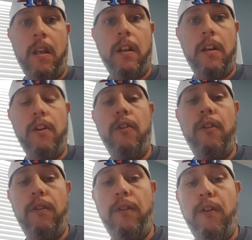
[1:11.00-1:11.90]

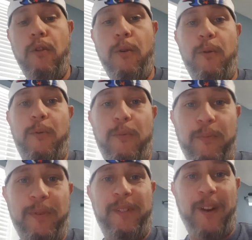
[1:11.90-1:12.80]
new,
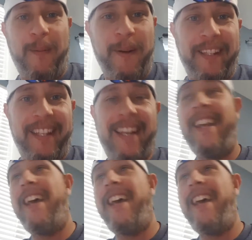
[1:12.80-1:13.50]
sorry about that,